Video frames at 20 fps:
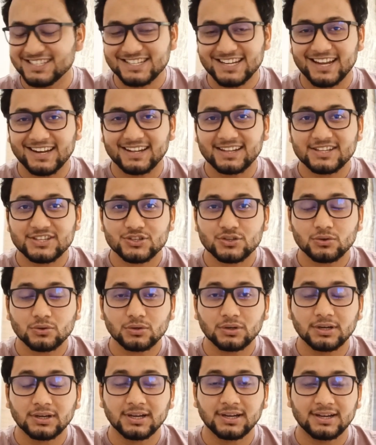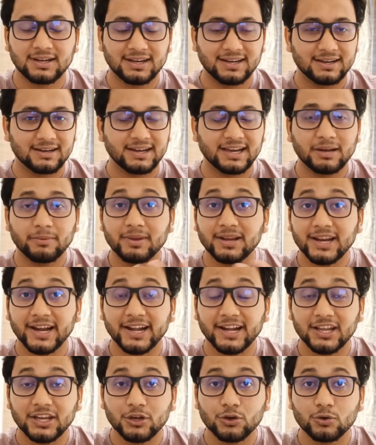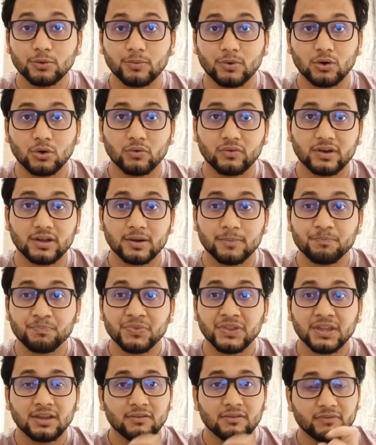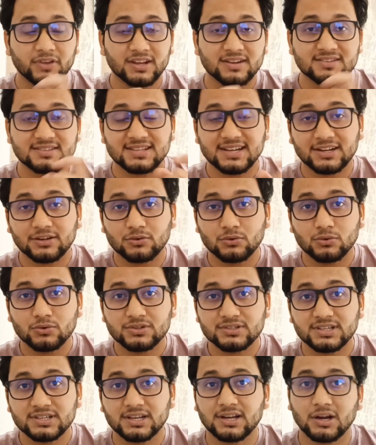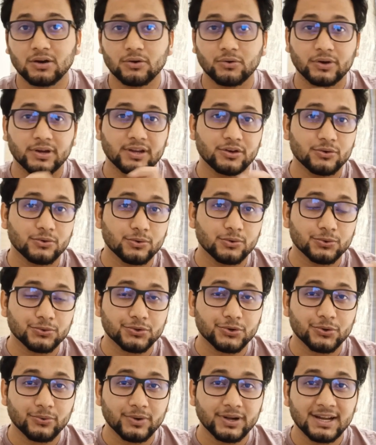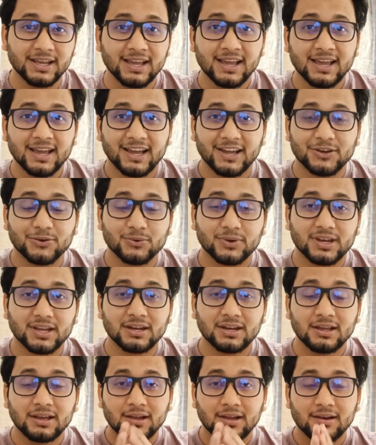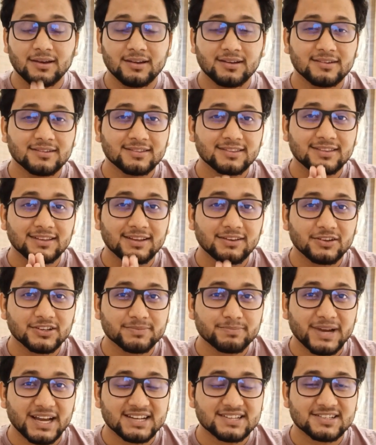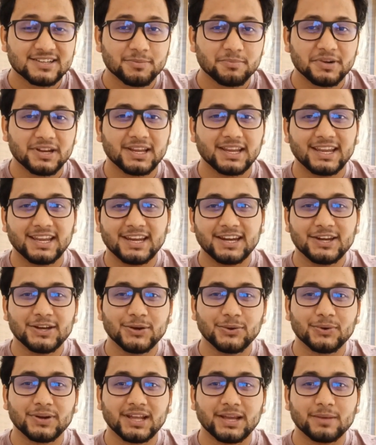channel. So I'll be guiding you over where is that course and how can you go through it, and you can learn Bash scripting in no